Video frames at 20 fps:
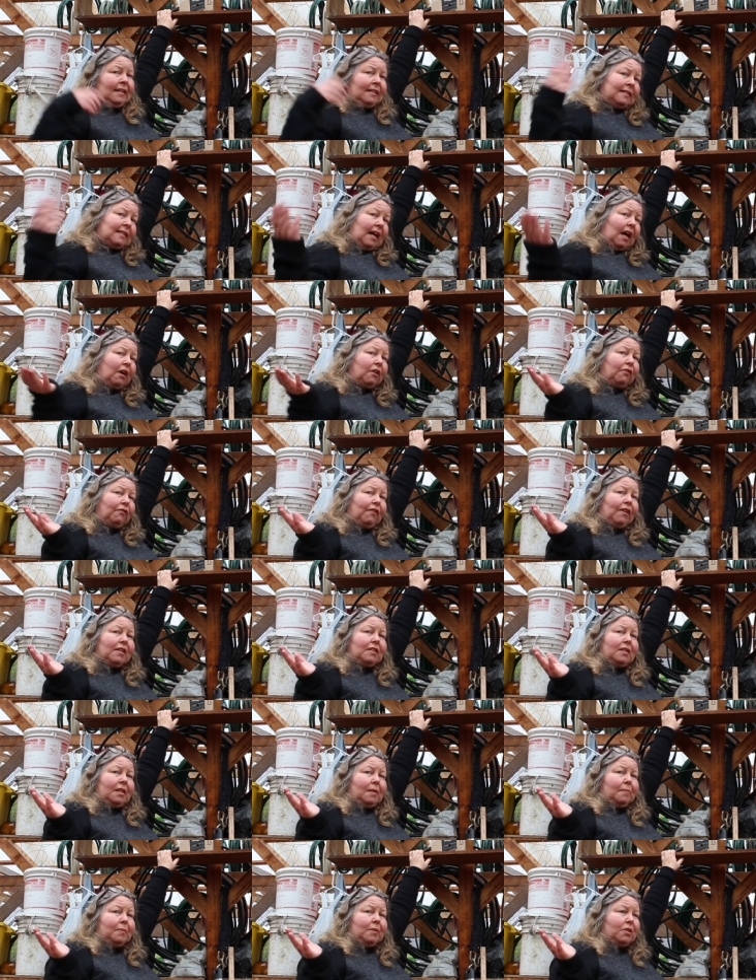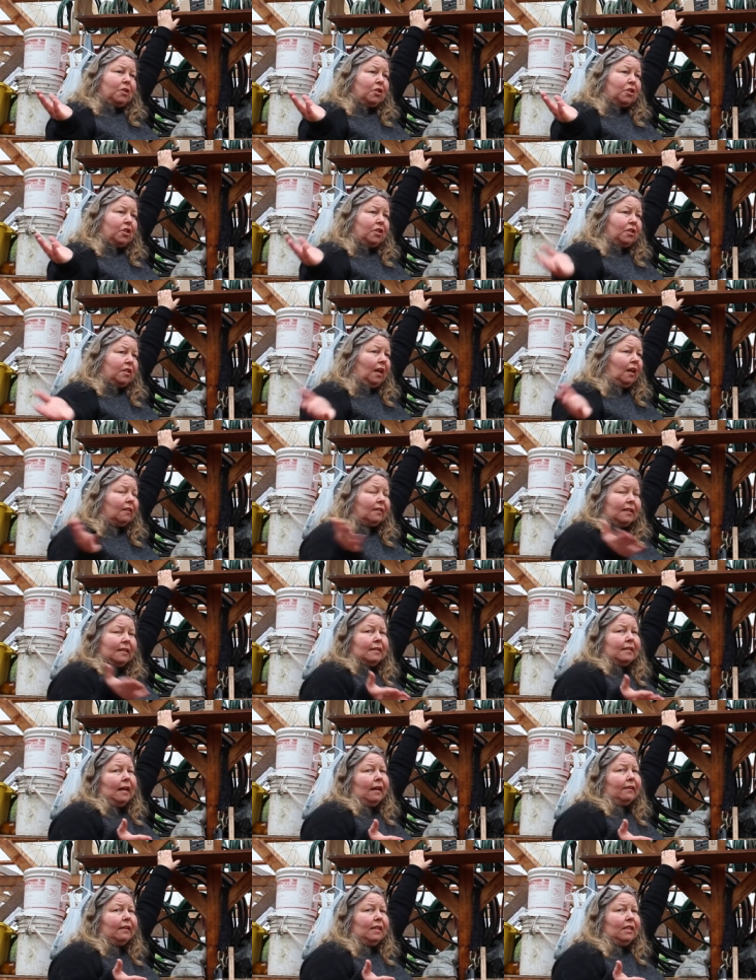a south-facing position, south to
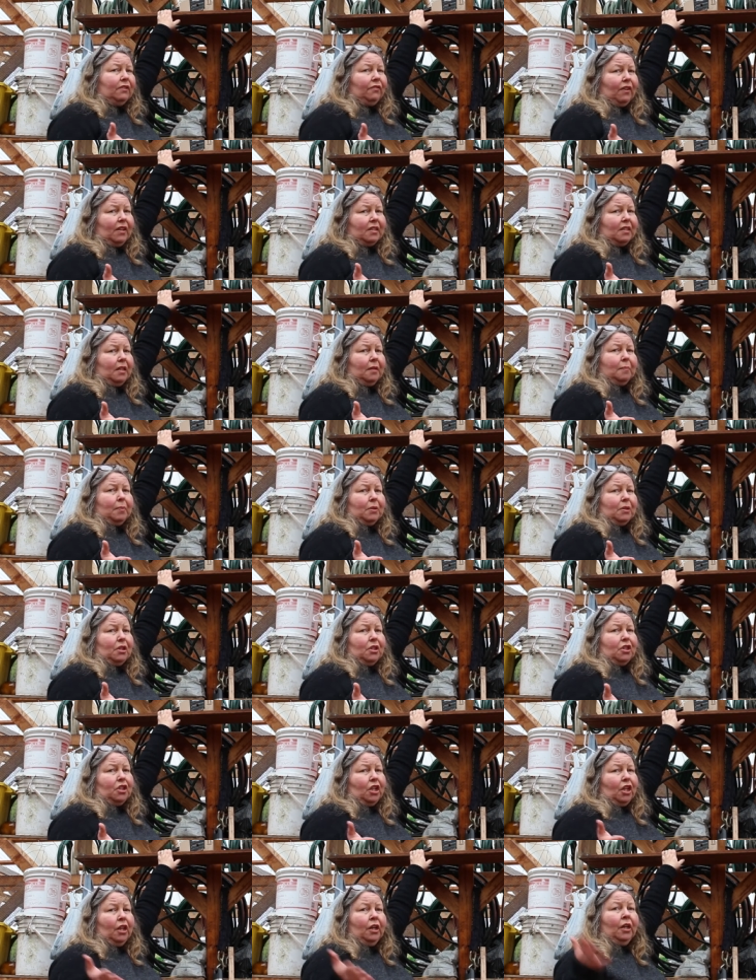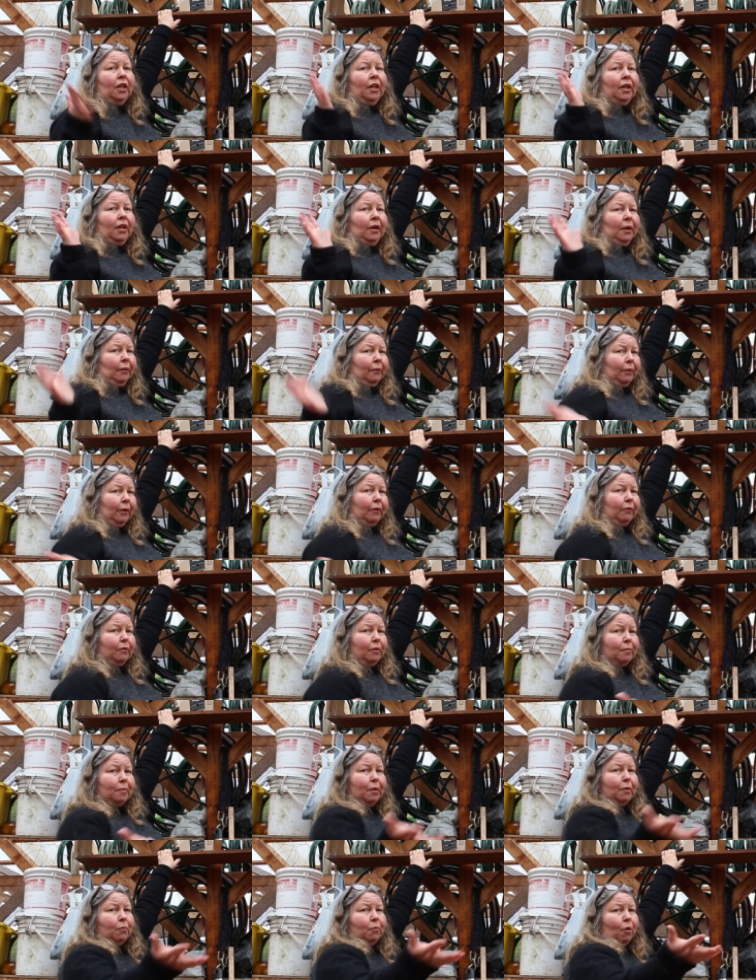southeast-facing position, where it will
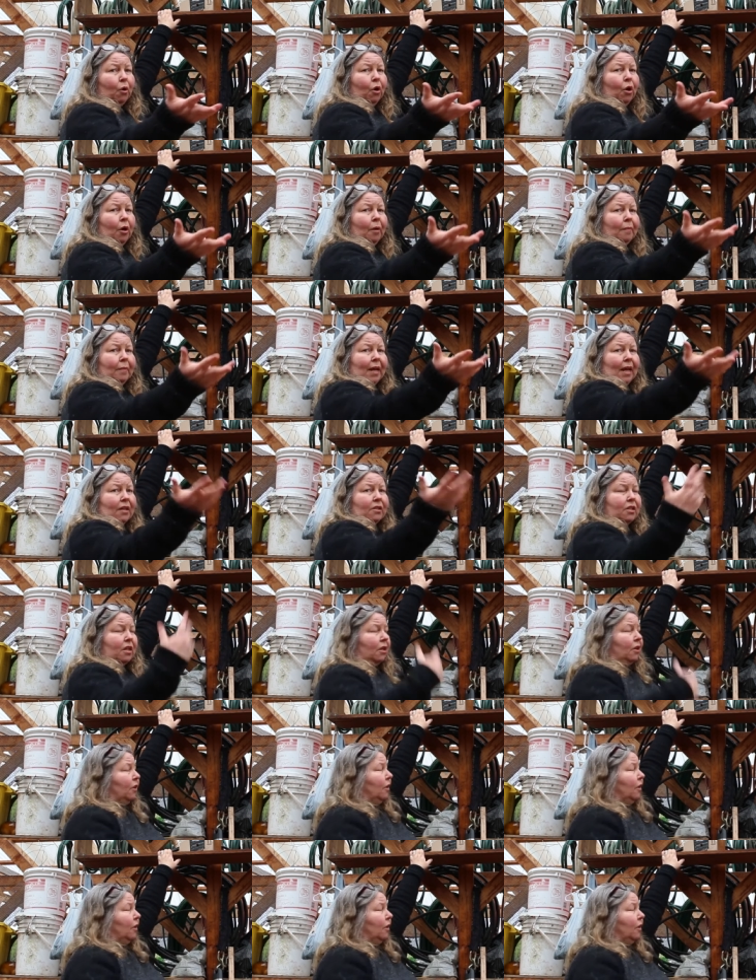be warm, catch that